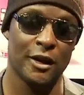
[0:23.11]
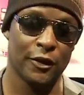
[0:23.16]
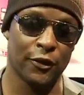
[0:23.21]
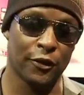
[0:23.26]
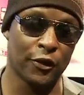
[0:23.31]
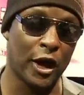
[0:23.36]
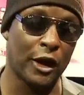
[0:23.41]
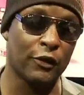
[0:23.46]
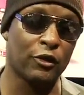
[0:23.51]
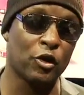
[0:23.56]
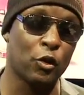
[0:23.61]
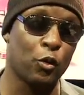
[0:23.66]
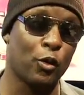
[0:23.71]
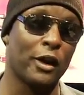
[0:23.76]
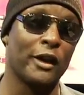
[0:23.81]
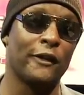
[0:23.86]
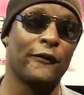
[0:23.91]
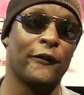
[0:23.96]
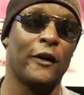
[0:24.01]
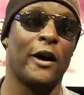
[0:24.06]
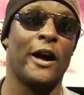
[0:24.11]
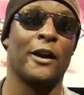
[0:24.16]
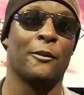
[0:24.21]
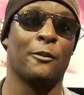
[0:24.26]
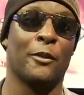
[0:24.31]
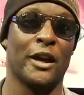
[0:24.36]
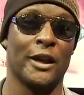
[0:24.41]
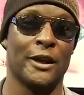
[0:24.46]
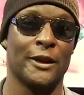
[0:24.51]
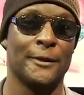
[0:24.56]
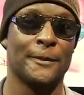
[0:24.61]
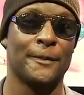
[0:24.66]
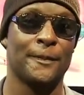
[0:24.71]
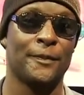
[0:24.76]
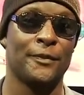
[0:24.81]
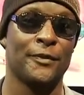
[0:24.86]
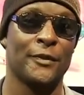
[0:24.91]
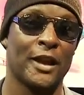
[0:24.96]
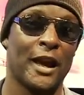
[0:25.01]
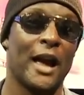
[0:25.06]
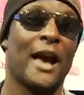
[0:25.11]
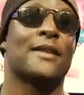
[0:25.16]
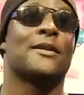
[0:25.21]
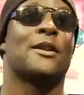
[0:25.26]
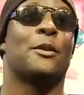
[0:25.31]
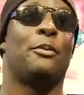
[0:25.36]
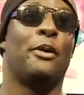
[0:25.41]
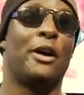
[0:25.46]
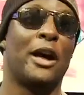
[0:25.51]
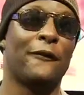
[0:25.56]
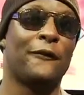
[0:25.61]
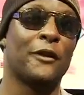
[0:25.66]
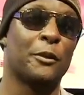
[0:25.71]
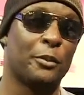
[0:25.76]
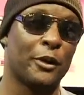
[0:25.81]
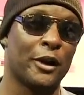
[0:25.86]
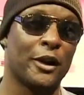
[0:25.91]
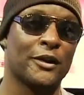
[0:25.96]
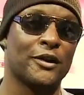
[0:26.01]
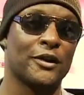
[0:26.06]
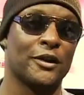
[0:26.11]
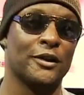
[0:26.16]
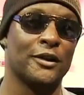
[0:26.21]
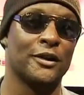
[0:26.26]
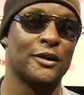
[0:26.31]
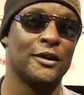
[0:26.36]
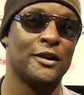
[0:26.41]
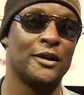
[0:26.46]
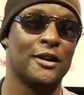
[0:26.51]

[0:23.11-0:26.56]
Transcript: thus qualifying me as the perfect person